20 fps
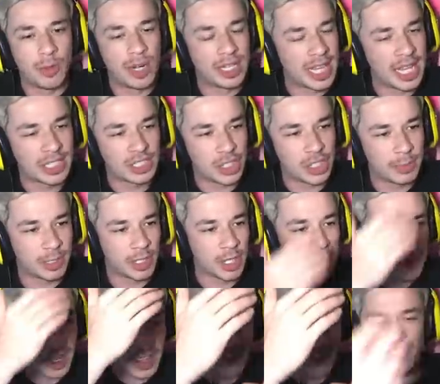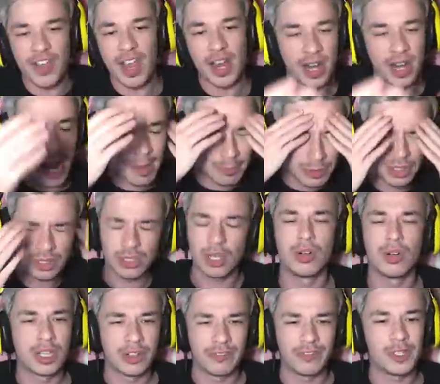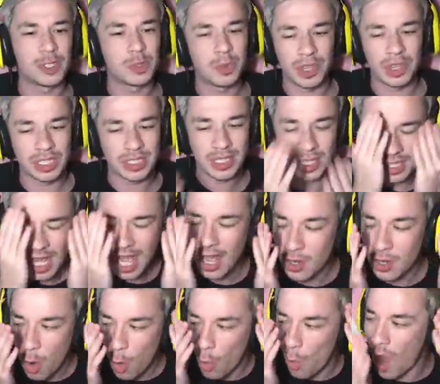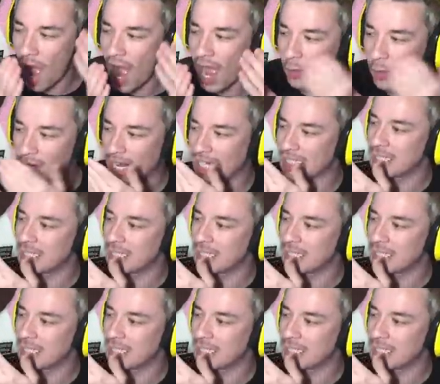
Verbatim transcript: Wait, that's your McCree, by the Pharah. I'm so confused with these colors. I don't know why when I